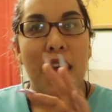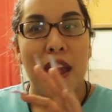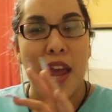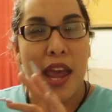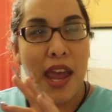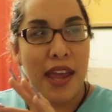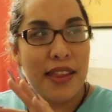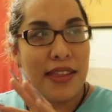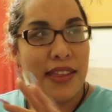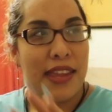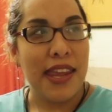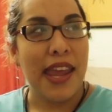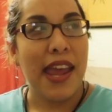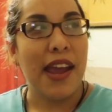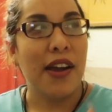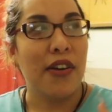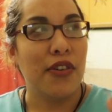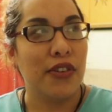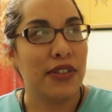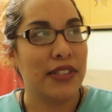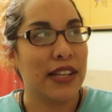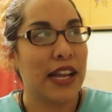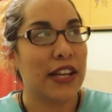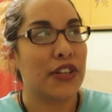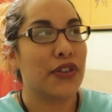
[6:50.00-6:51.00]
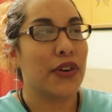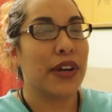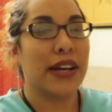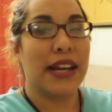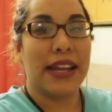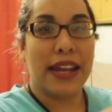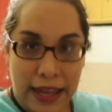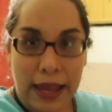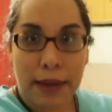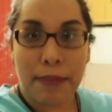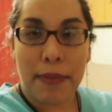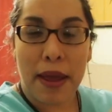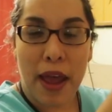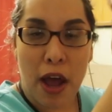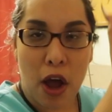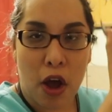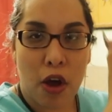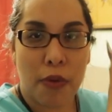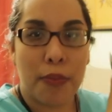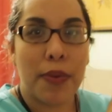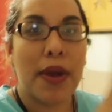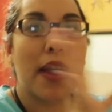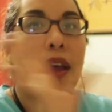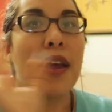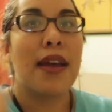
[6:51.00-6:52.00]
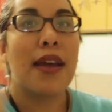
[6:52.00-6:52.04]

and Diego's like trying to give him help.